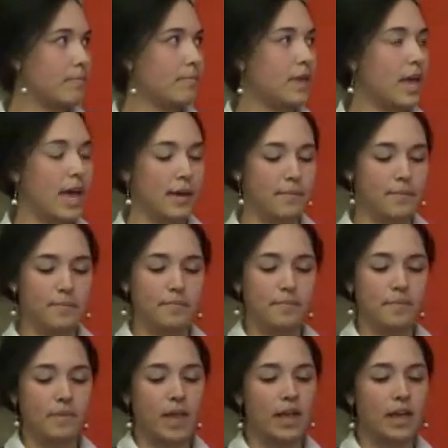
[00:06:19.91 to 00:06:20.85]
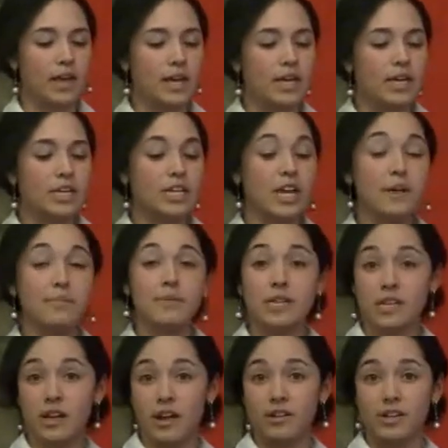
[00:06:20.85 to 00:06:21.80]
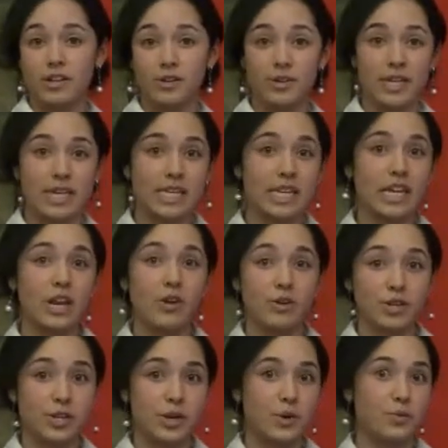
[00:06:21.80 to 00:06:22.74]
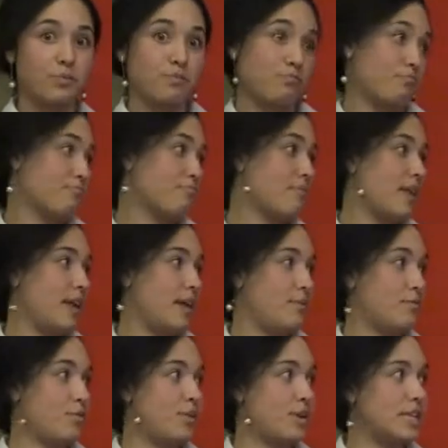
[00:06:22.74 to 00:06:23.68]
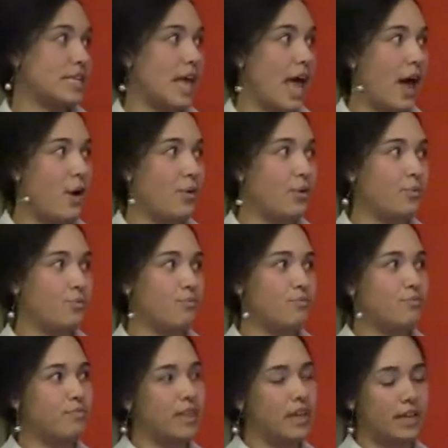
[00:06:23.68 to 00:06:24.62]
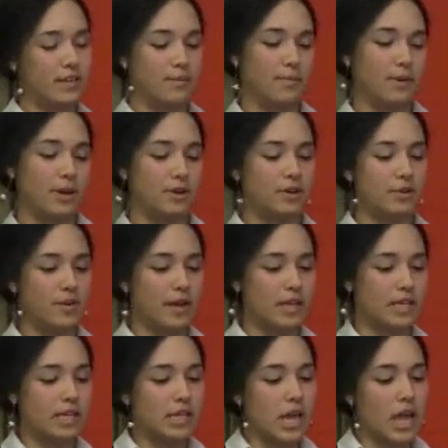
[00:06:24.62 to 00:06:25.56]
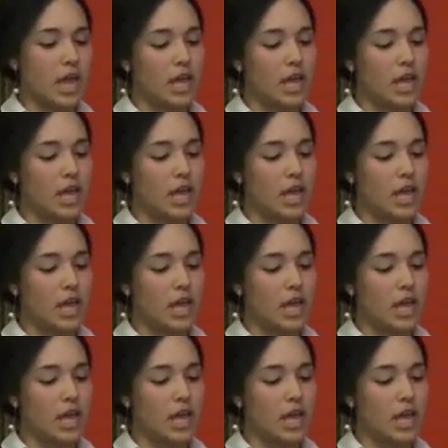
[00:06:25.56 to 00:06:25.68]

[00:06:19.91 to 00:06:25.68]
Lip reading: Okay. Shape discontinuities can also influence how things appear to us.